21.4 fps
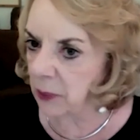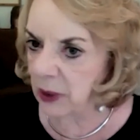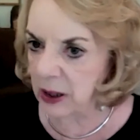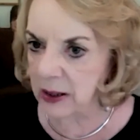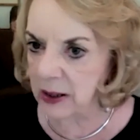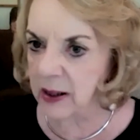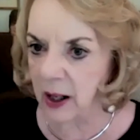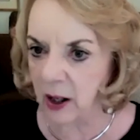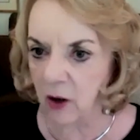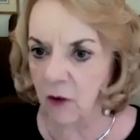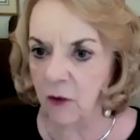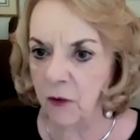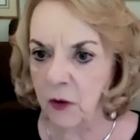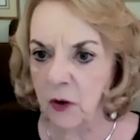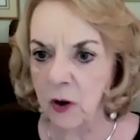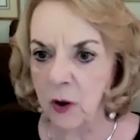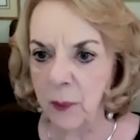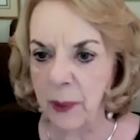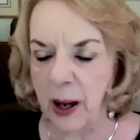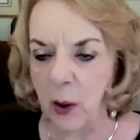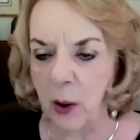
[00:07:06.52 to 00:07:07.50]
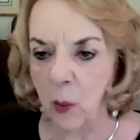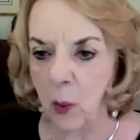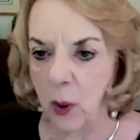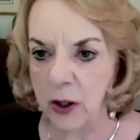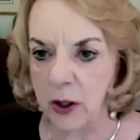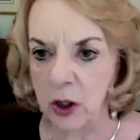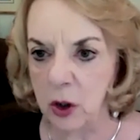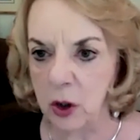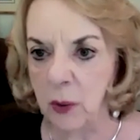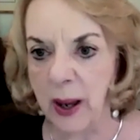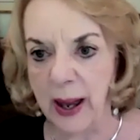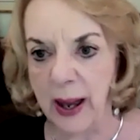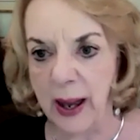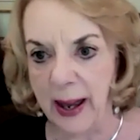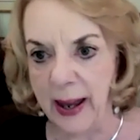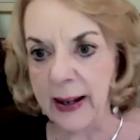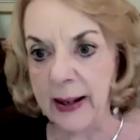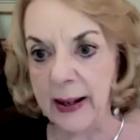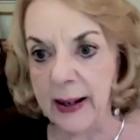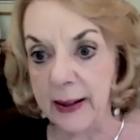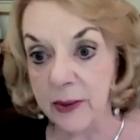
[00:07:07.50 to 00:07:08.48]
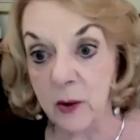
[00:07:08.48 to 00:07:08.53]
be careful about what you
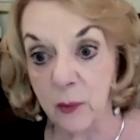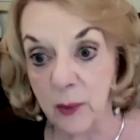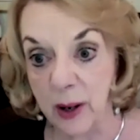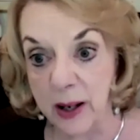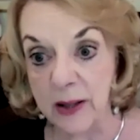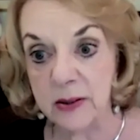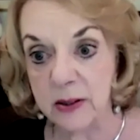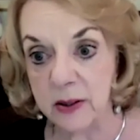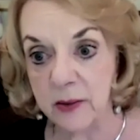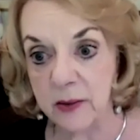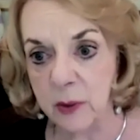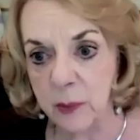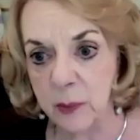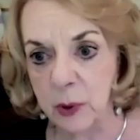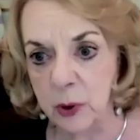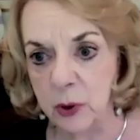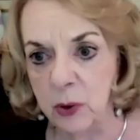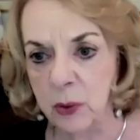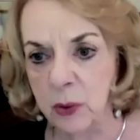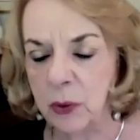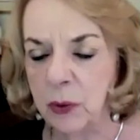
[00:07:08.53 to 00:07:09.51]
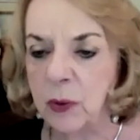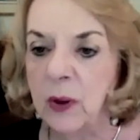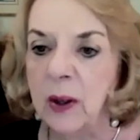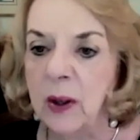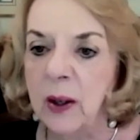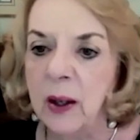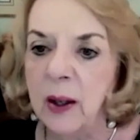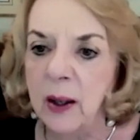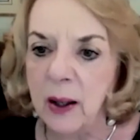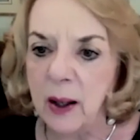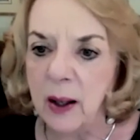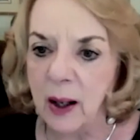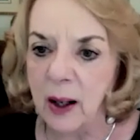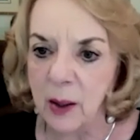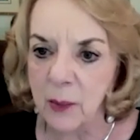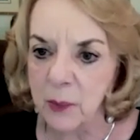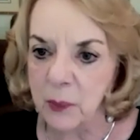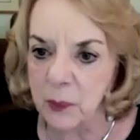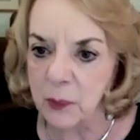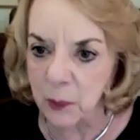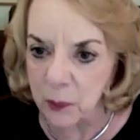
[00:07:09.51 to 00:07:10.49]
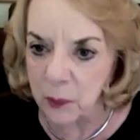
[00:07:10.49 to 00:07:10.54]
hang in the rest of the booth.
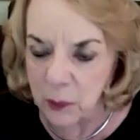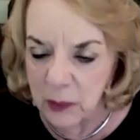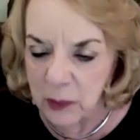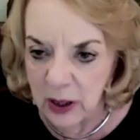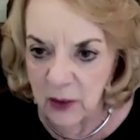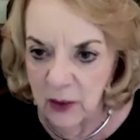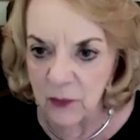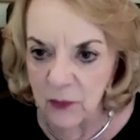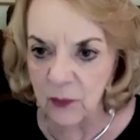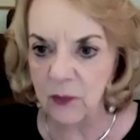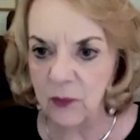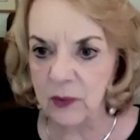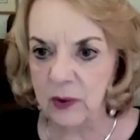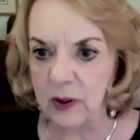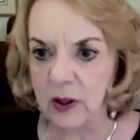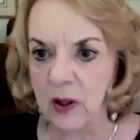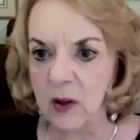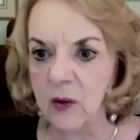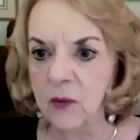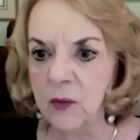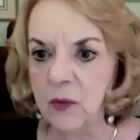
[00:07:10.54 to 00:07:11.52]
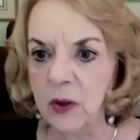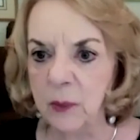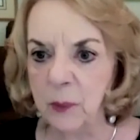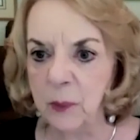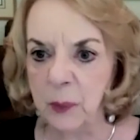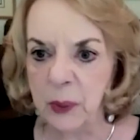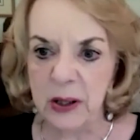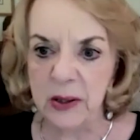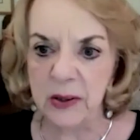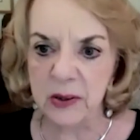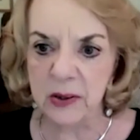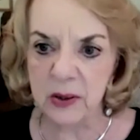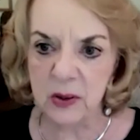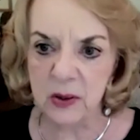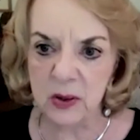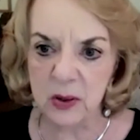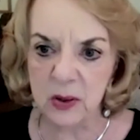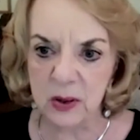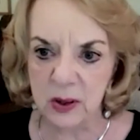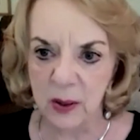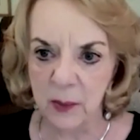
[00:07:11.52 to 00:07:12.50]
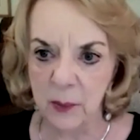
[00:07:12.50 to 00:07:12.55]
Give the
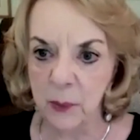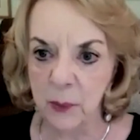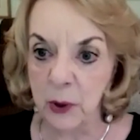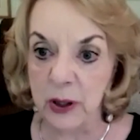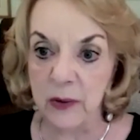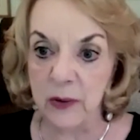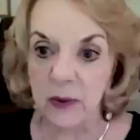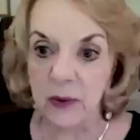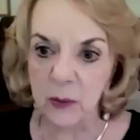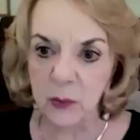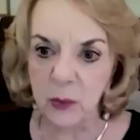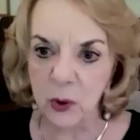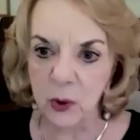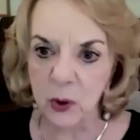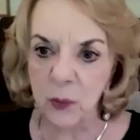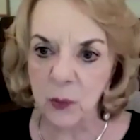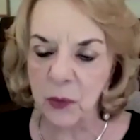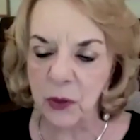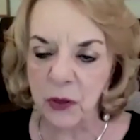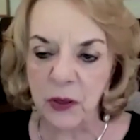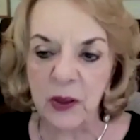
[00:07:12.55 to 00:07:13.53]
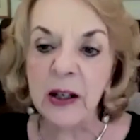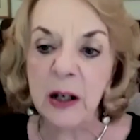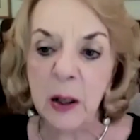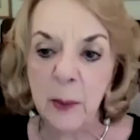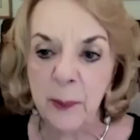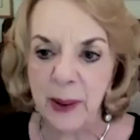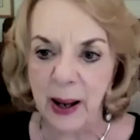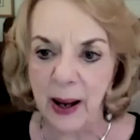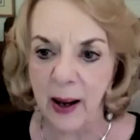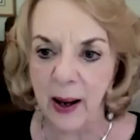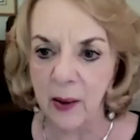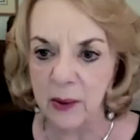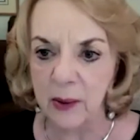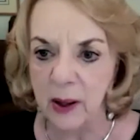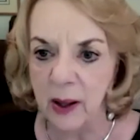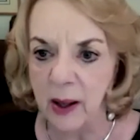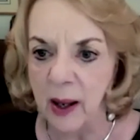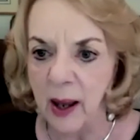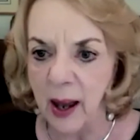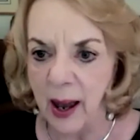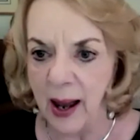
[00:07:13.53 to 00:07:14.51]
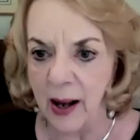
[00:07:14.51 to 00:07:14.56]
pieces some breathing room. Think about
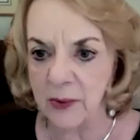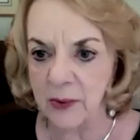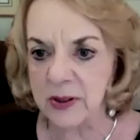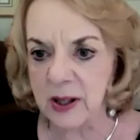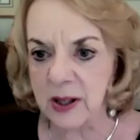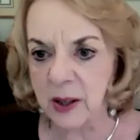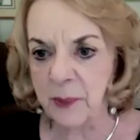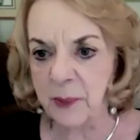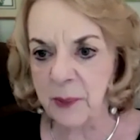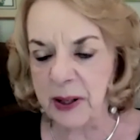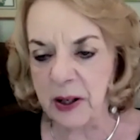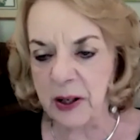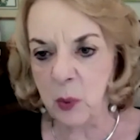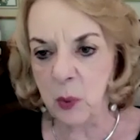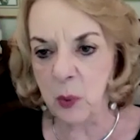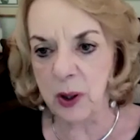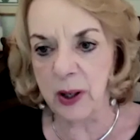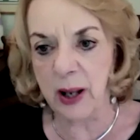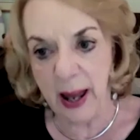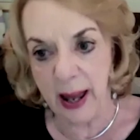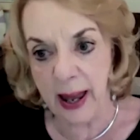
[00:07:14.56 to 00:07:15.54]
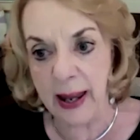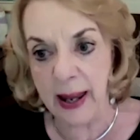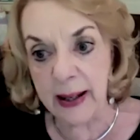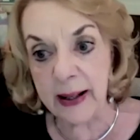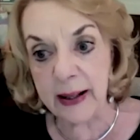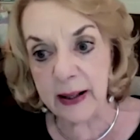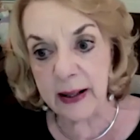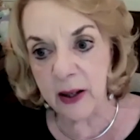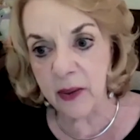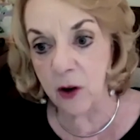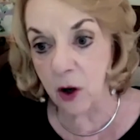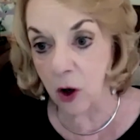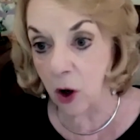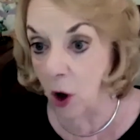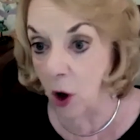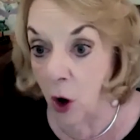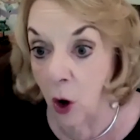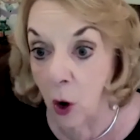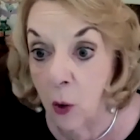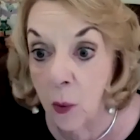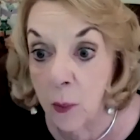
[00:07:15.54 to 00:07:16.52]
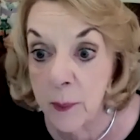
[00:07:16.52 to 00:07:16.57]
how somebody would hang it in their
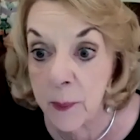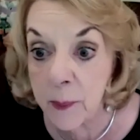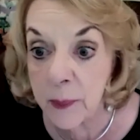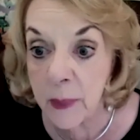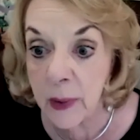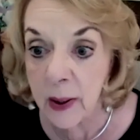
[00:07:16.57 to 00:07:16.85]
home.